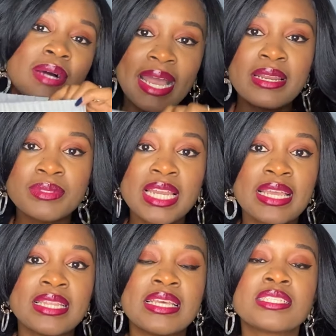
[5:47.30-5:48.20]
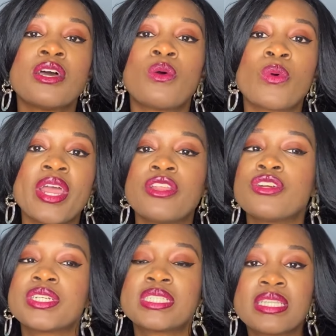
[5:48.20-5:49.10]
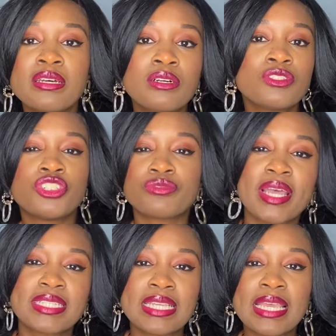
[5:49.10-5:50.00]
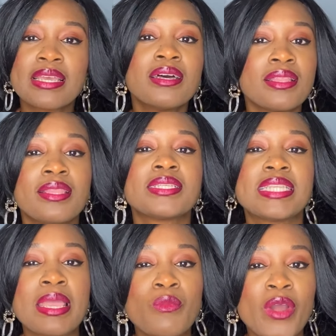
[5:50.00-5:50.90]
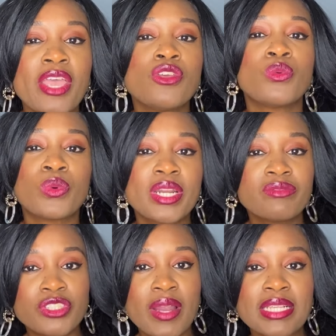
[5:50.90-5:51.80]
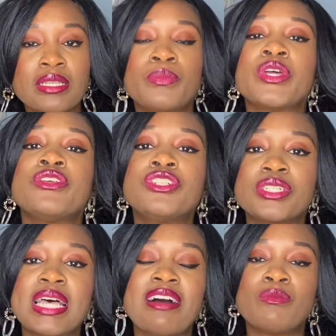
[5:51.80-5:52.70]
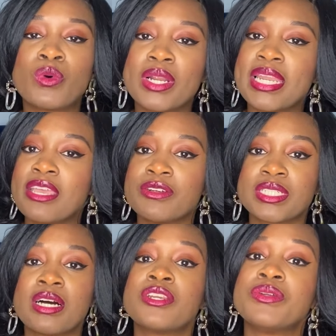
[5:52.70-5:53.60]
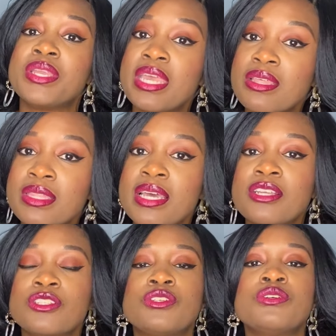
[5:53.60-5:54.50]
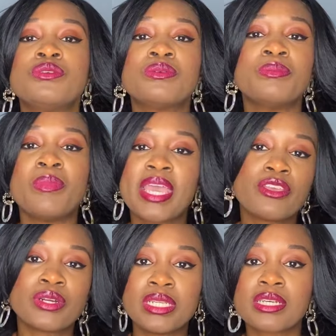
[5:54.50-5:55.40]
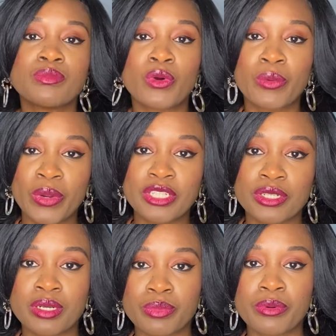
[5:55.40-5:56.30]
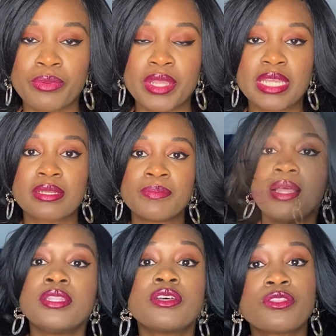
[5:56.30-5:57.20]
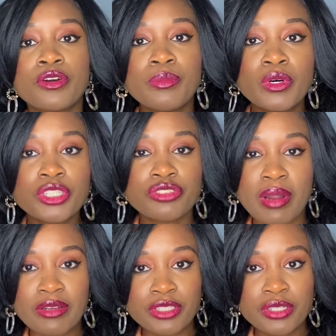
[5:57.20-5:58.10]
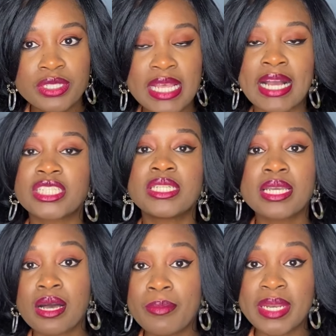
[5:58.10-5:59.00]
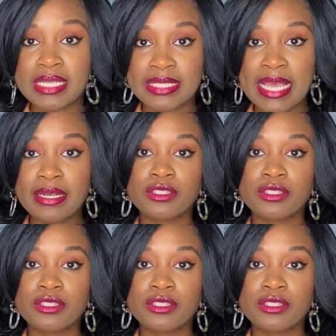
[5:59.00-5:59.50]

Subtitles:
items like this where you're still dressing the same way you would have dressed, but you just have more layers underneath to make your looks more winter appropriate. The thermal trousers actually come in a set,